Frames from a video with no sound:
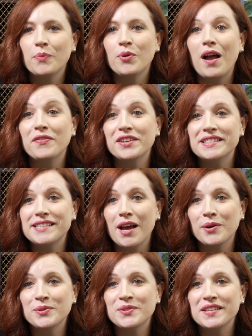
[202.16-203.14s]
Providence
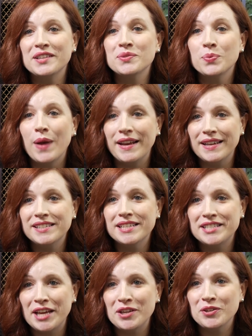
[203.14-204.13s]
House is ready to
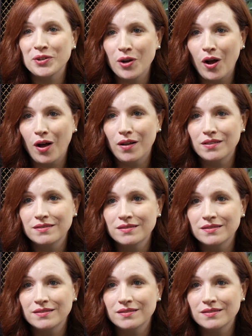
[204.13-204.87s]
take your call.